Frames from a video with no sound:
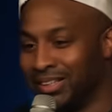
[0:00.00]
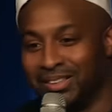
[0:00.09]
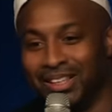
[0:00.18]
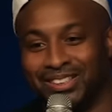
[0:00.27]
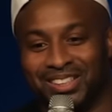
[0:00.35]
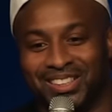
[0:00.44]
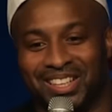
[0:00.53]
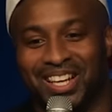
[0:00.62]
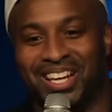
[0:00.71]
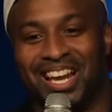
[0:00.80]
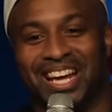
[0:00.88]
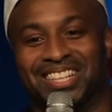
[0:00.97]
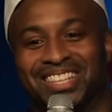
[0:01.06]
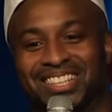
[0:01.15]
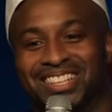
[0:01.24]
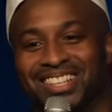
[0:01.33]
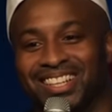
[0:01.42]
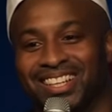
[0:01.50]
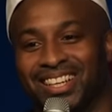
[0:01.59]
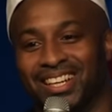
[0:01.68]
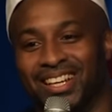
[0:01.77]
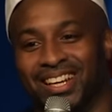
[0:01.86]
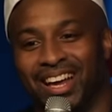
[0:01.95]
that she's collecting.
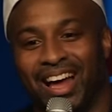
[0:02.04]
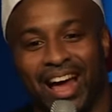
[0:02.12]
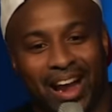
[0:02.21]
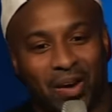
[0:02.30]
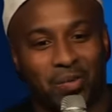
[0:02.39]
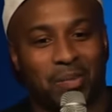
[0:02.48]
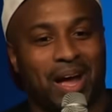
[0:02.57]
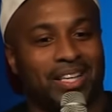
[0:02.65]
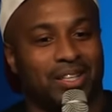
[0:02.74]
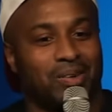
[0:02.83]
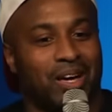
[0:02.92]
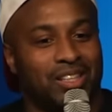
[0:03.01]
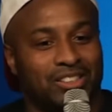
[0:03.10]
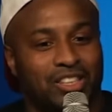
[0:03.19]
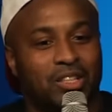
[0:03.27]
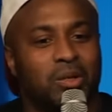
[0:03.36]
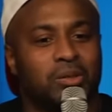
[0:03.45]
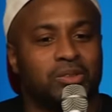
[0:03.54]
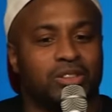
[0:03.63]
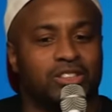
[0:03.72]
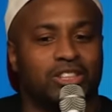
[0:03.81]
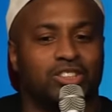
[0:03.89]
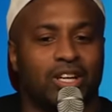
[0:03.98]
I don't mind it, right? She goes and
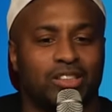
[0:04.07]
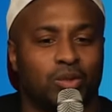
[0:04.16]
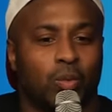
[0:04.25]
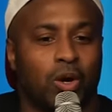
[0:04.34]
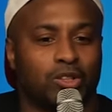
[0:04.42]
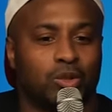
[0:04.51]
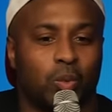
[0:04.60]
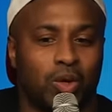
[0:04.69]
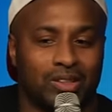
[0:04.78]
she tries to walk toward the